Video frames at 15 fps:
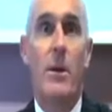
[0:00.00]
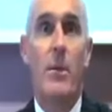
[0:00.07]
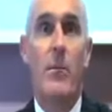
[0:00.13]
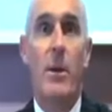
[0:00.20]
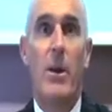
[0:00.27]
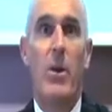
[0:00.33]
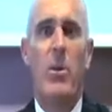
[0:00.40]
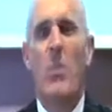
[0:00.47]

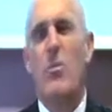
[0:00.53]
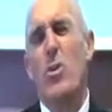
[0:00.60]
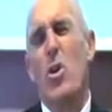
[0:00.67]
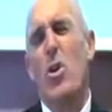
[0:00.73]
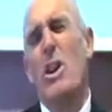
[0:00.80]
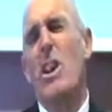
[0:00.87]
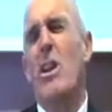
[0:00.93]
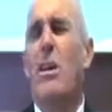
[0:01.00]
because I'm
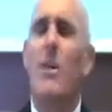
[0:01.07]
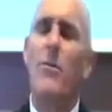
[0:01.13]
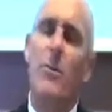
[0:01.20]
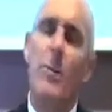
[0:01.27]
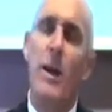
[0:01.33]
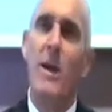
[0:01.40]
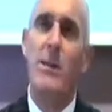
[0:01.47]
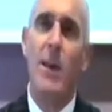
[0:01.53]
sure you don't have to
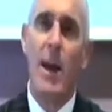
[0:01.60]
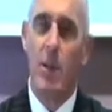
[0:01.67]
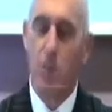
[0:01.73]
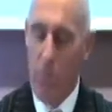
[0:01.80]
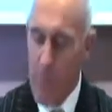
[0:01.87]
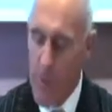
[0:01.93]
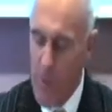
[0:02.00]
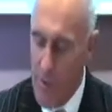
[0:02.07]
pay tax
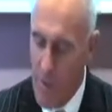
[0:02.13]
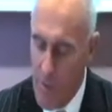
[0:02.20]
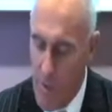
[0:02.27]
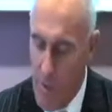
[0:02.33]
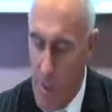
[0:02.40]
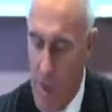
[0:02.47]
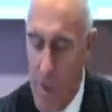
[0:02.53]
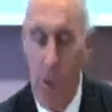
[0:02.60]
on
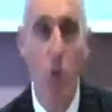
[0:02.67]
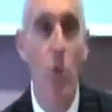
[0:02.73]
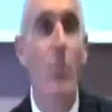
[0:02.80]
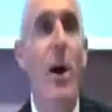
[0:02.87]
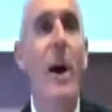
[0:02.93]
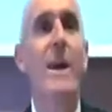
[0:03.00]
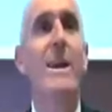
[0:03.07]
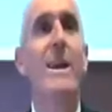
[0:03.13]
gifts, you
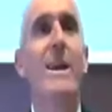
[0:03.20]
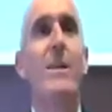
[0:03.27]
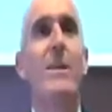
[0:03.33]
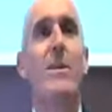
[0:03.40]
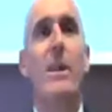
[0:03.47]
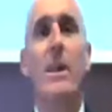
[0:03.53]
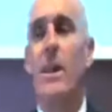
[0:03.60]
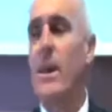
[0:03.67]
might need to
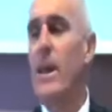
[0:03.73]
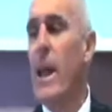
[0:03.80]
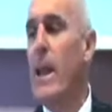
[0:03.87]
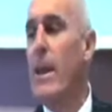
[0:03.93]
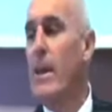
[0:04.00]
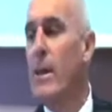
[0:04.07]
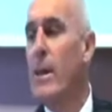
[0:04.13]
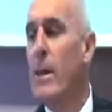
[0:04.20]
think
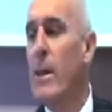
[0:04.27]
again.